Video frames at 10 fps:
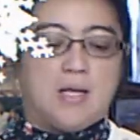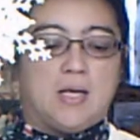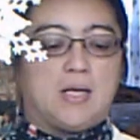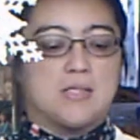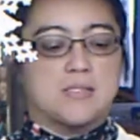
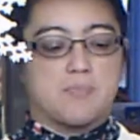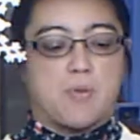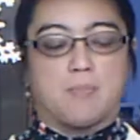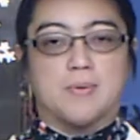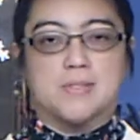It's a
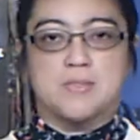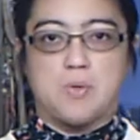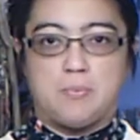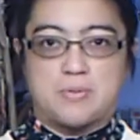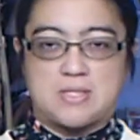purple
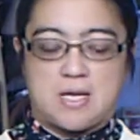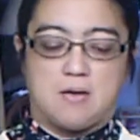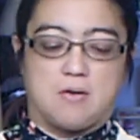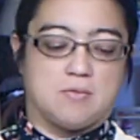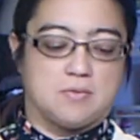sweet
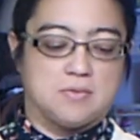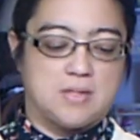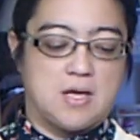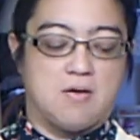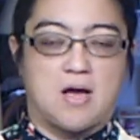potato.
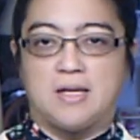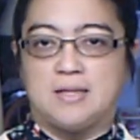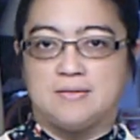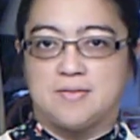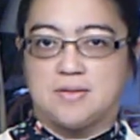Now I
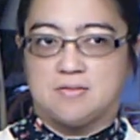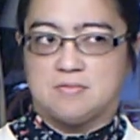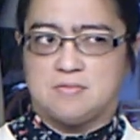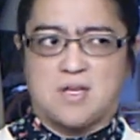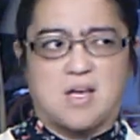
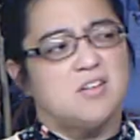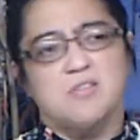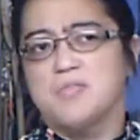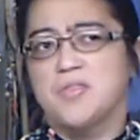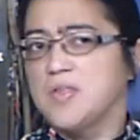
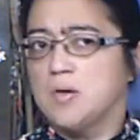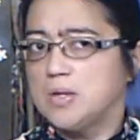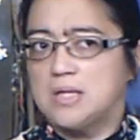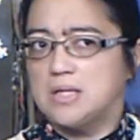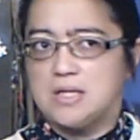don't think we
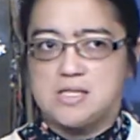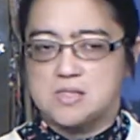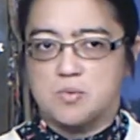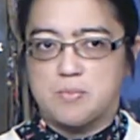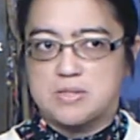can eat
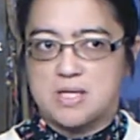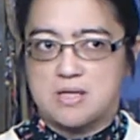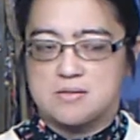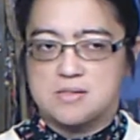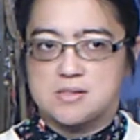sweet
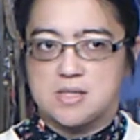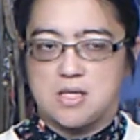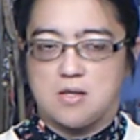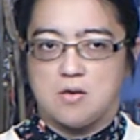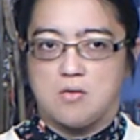potatoes as
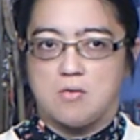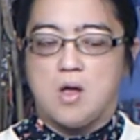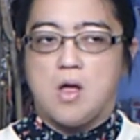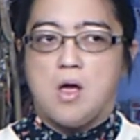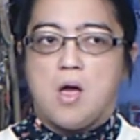keto,
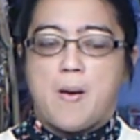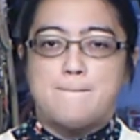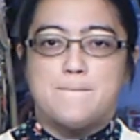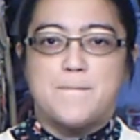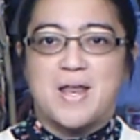
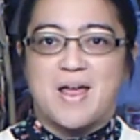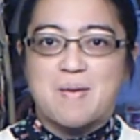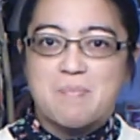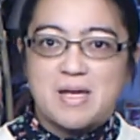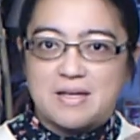but I'm
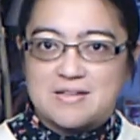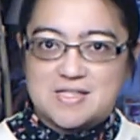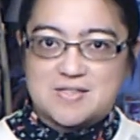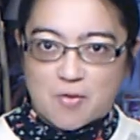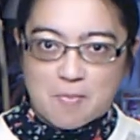making this
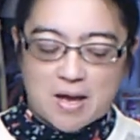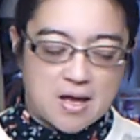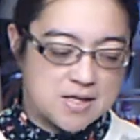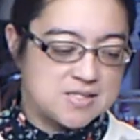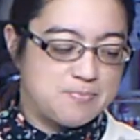for my
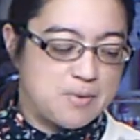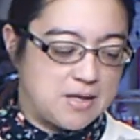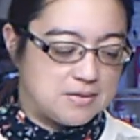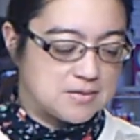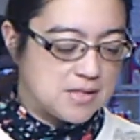
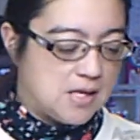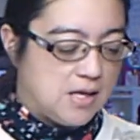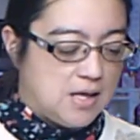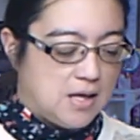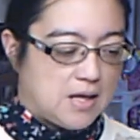husband,
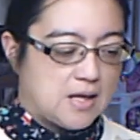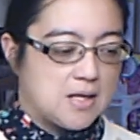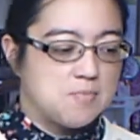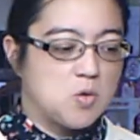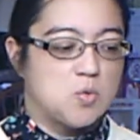and
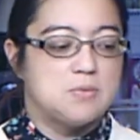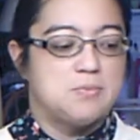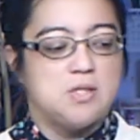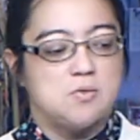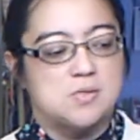I'm going to be
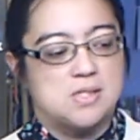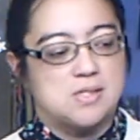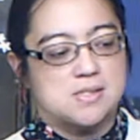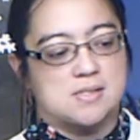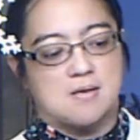using
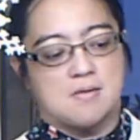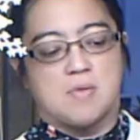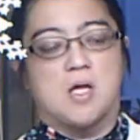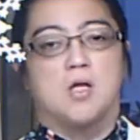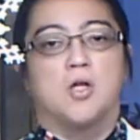some
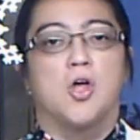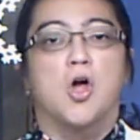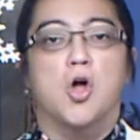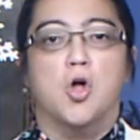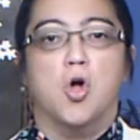
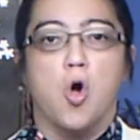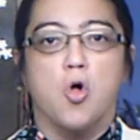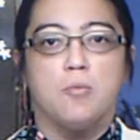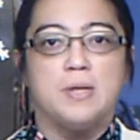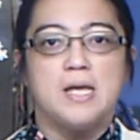
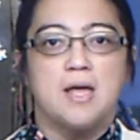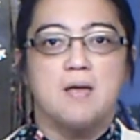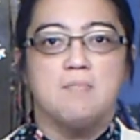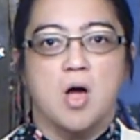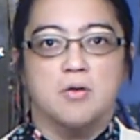Colby and
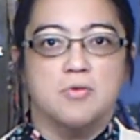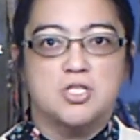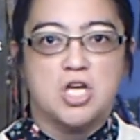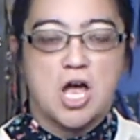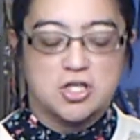Monterey
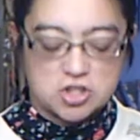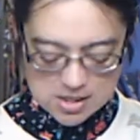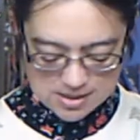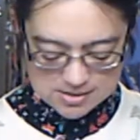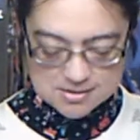Jack
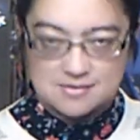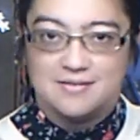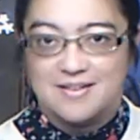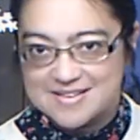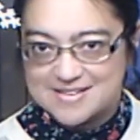cheese.
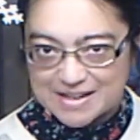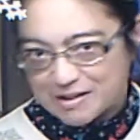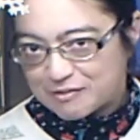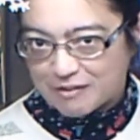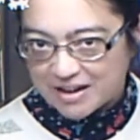I said
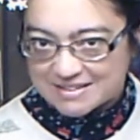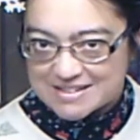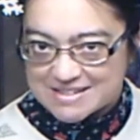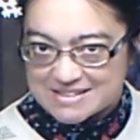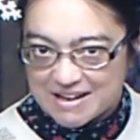it right
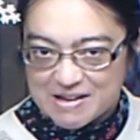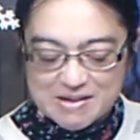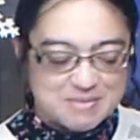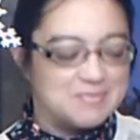this time.